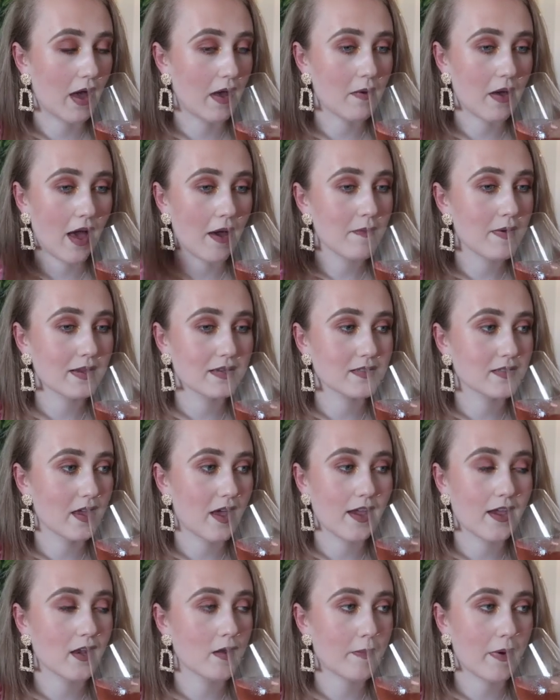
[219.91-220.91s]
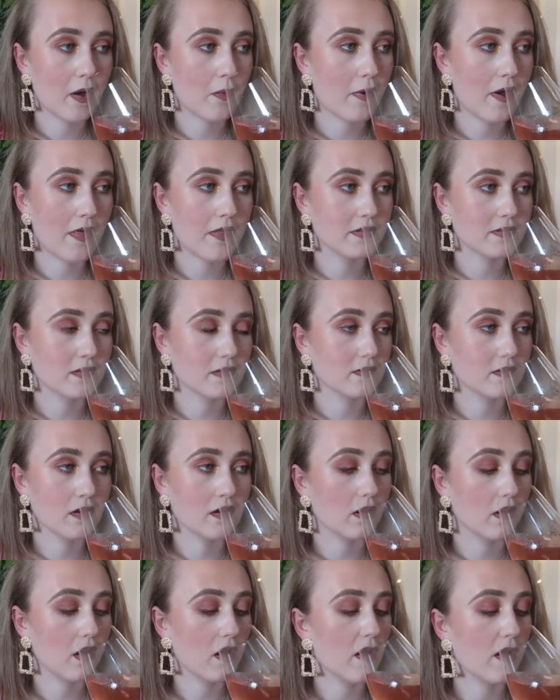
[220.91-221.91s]
I'm excited about where this is
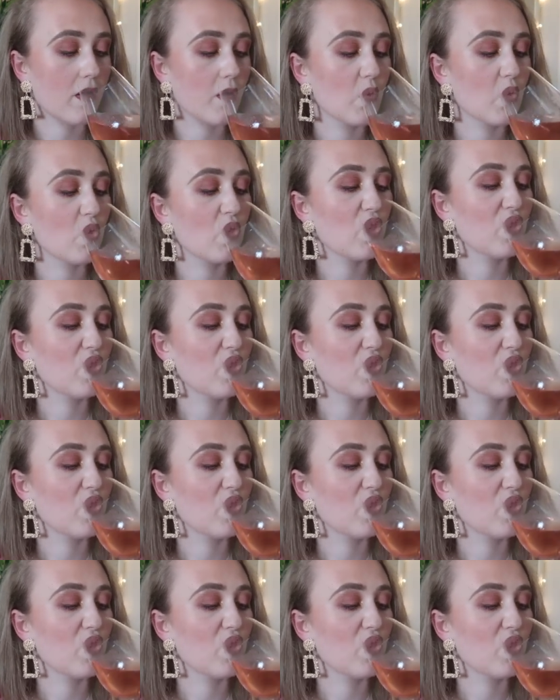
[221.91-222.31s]
gonna go.